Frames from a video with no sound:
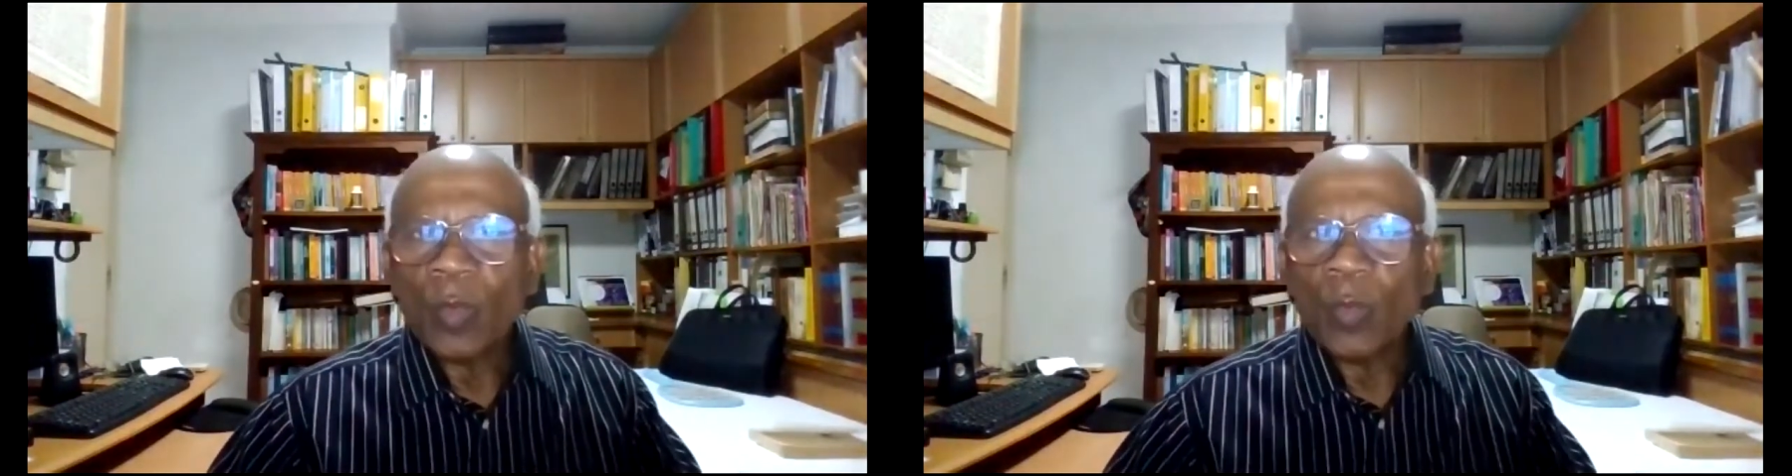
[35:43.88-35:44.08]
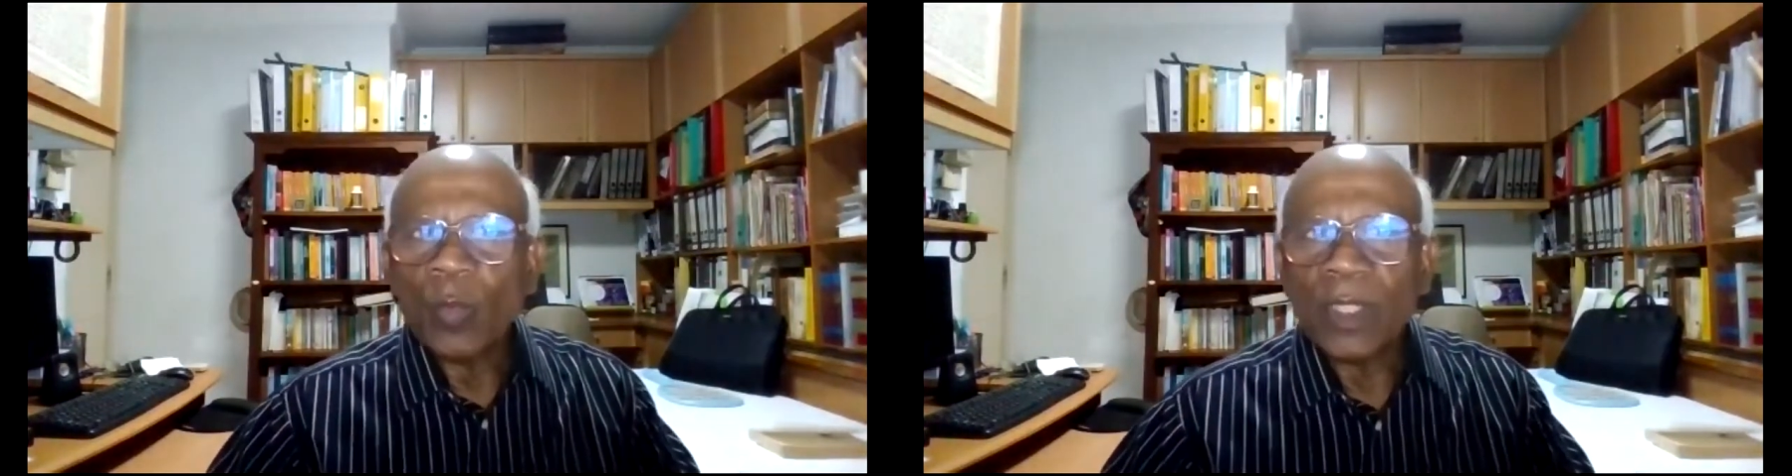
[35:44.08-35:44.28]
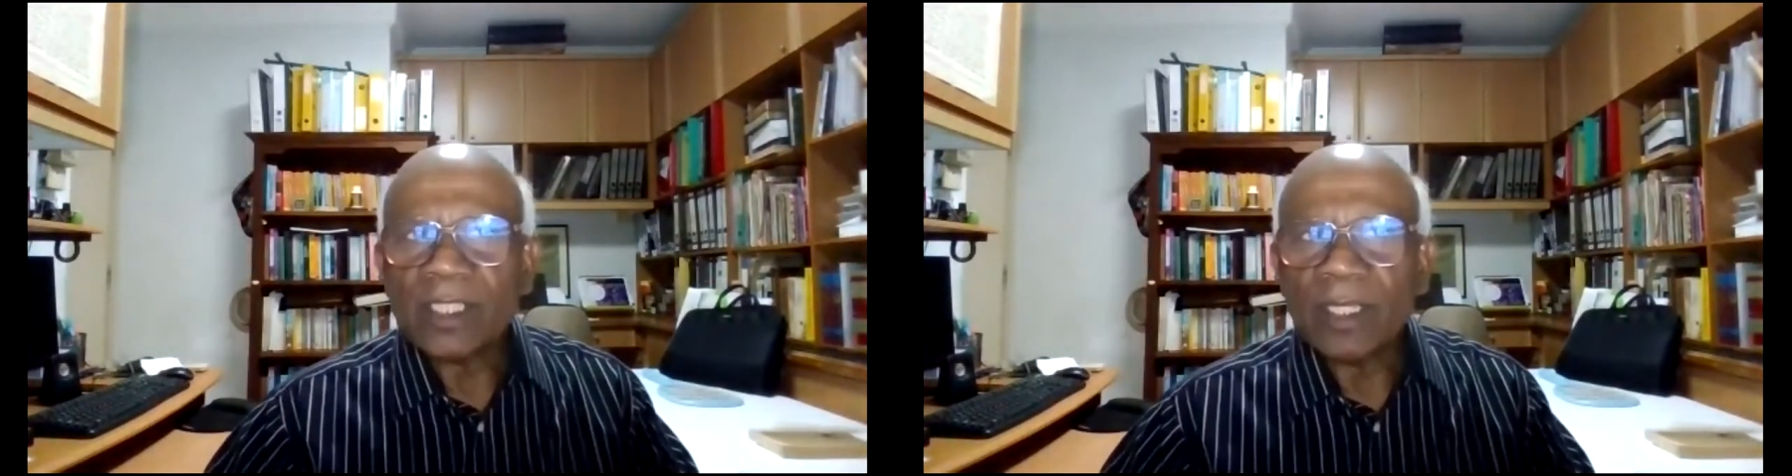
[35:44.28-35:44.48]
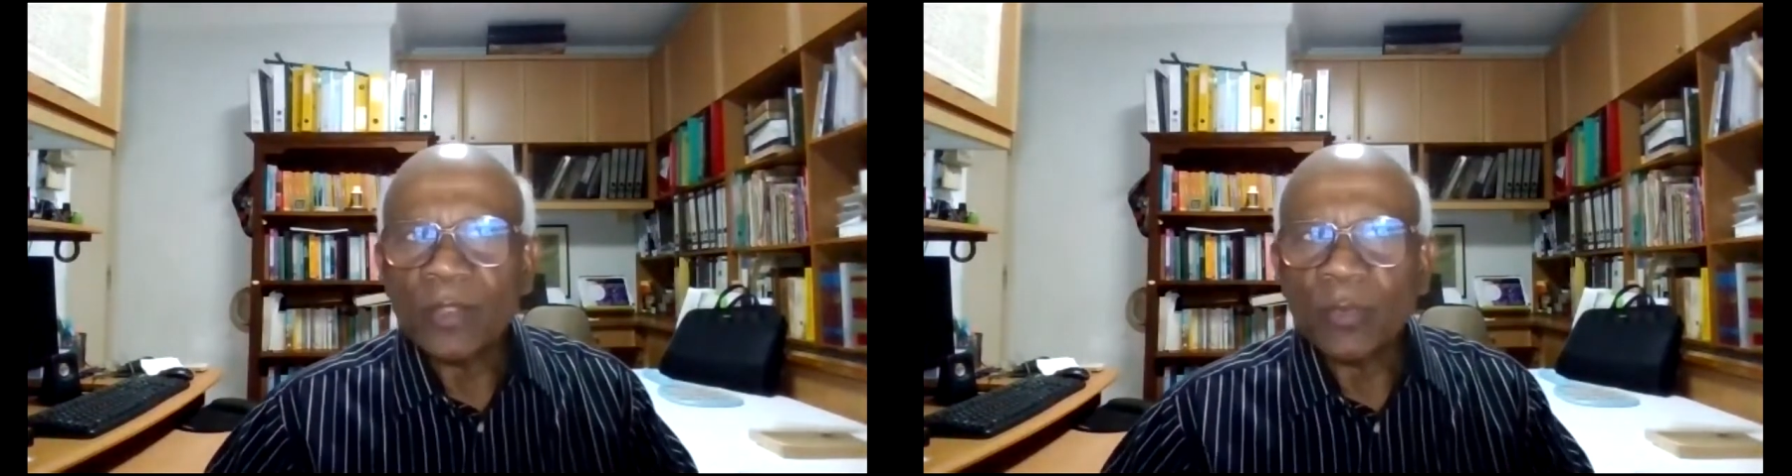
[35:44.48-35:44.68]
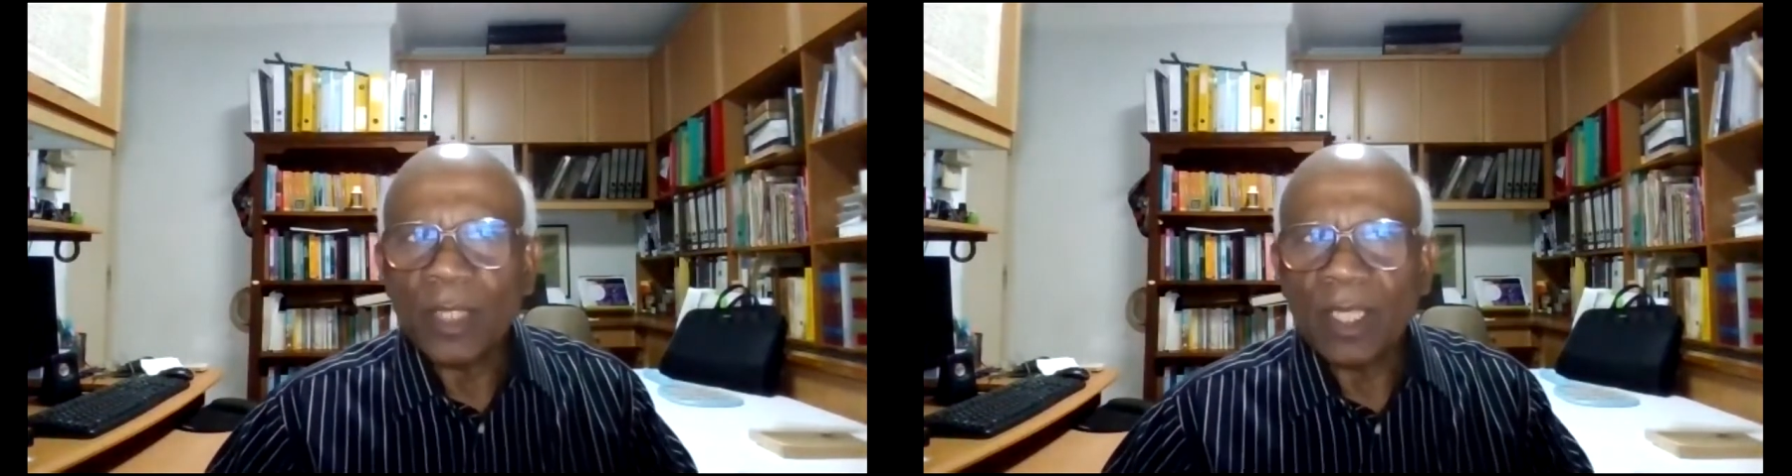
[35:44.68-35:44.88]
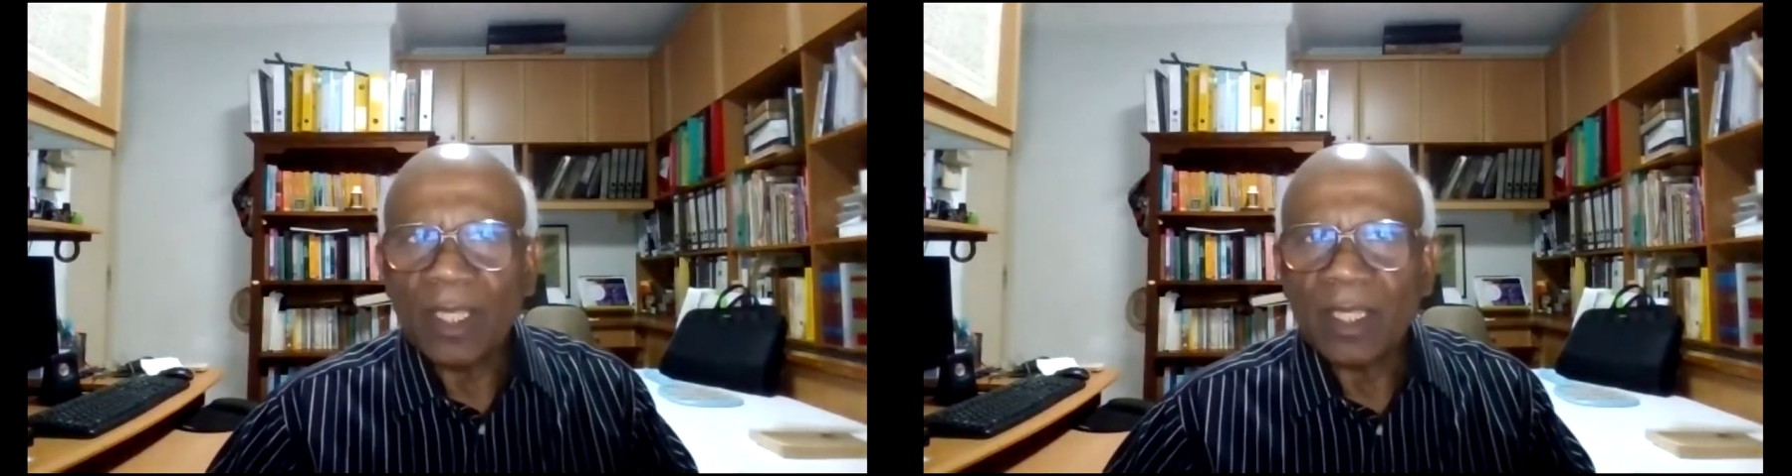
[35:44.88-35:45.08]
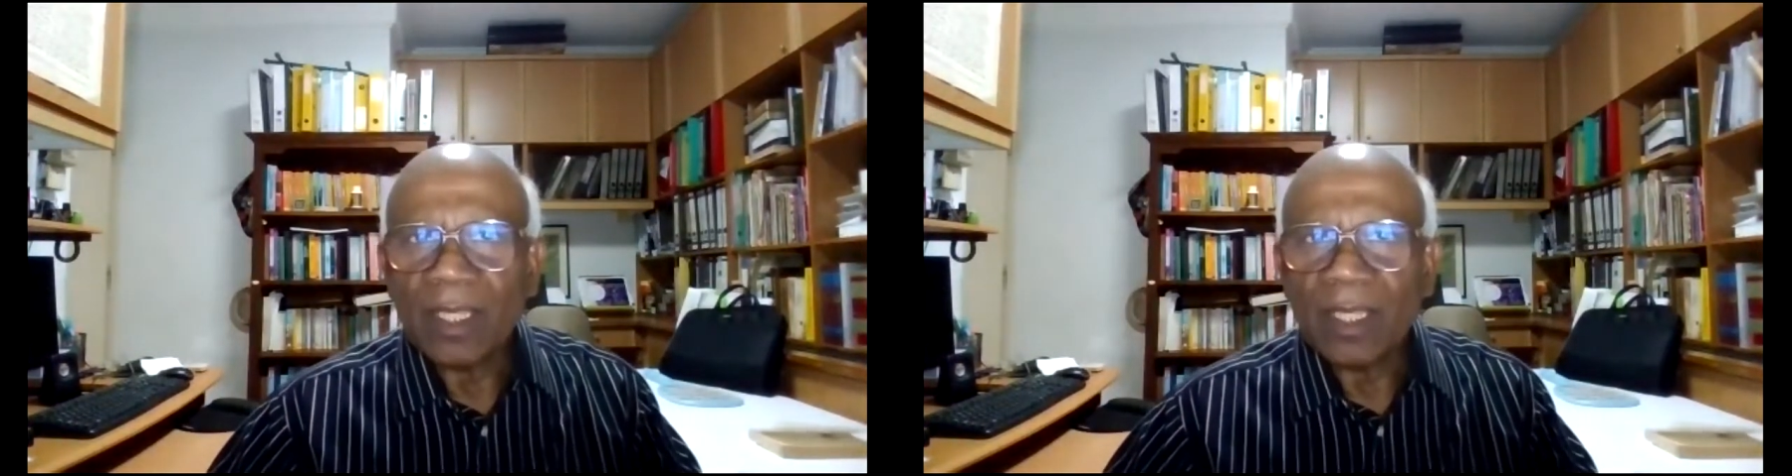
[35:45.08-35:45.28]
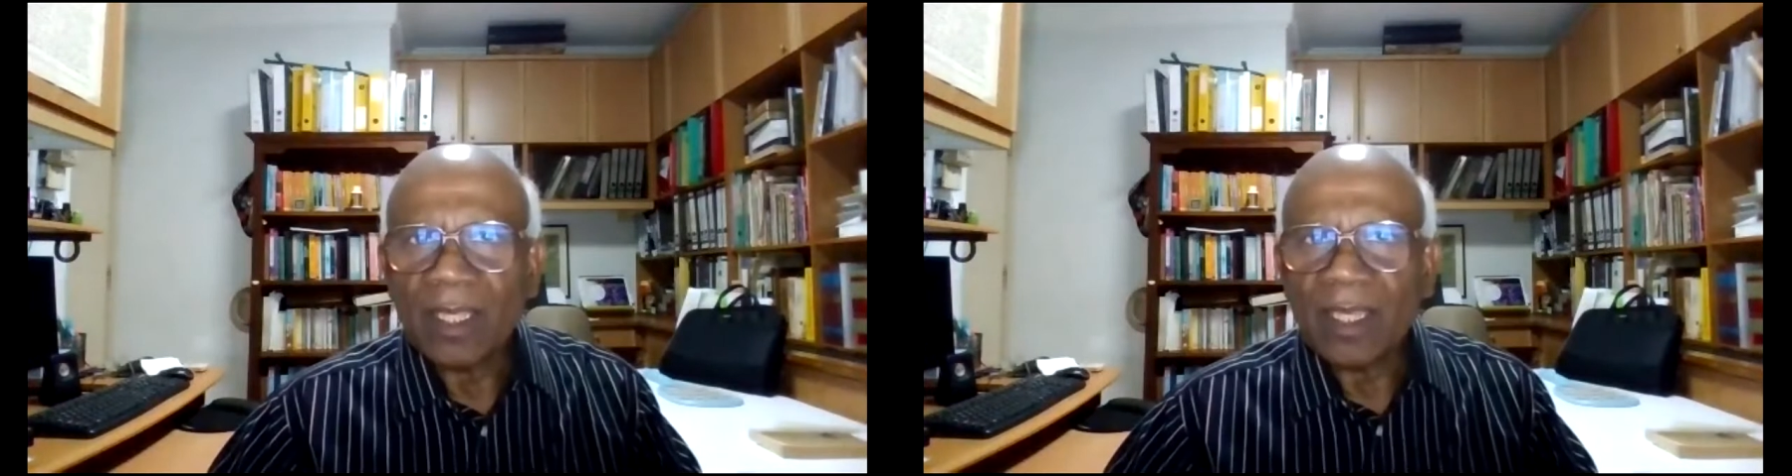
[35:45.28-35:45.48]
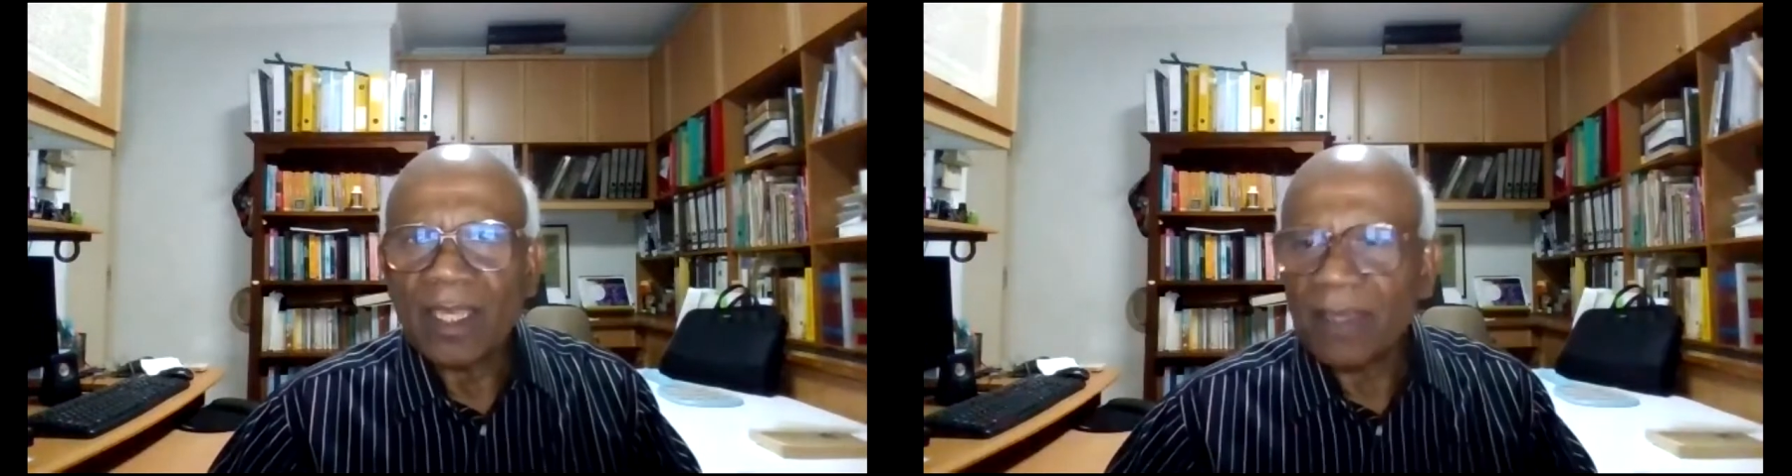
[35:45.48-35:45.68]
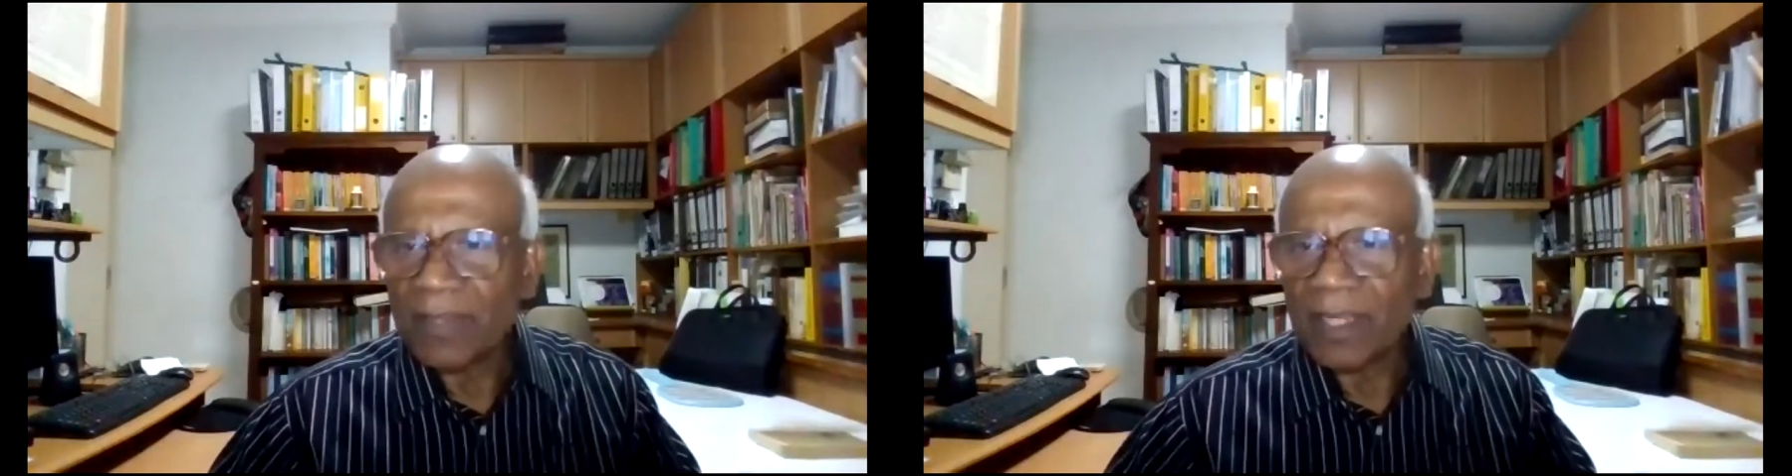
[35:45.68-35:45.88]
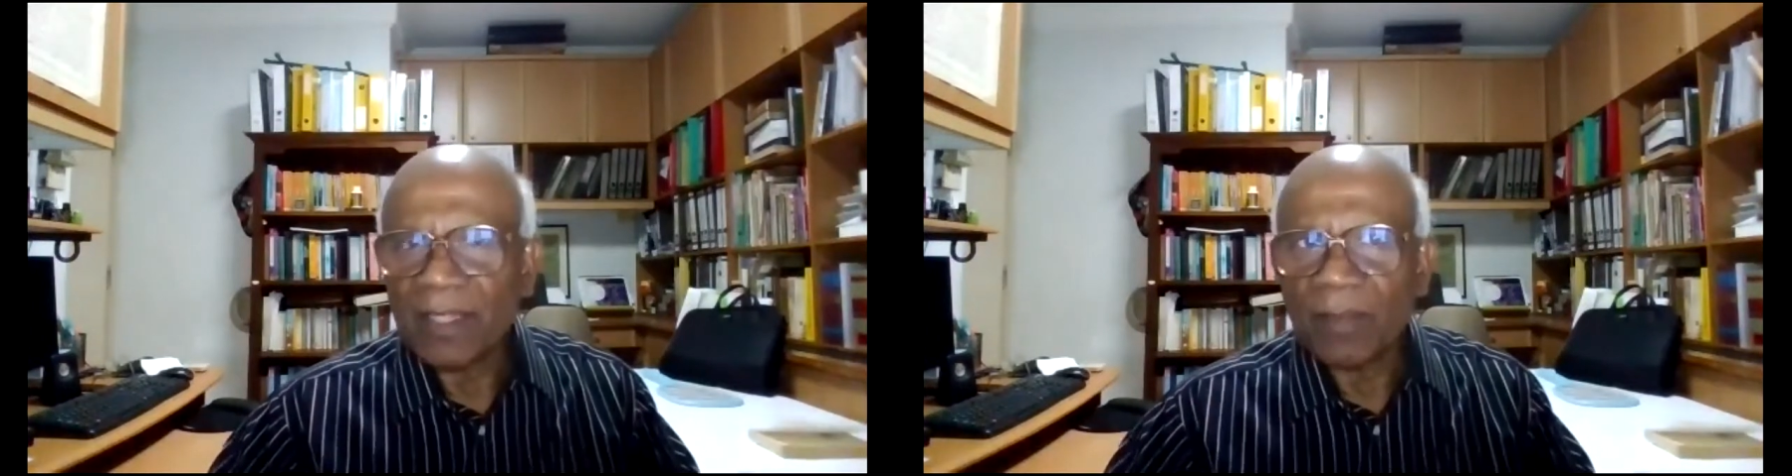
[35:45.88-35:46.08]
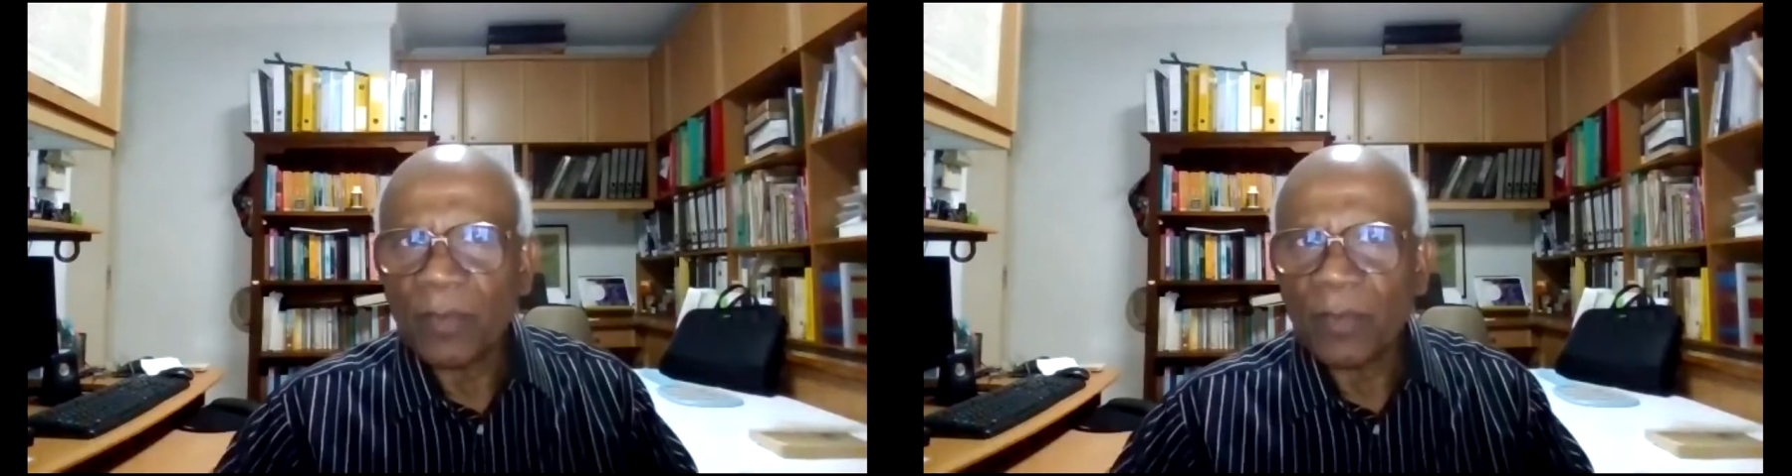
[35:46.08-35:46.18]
Vincent, do we have another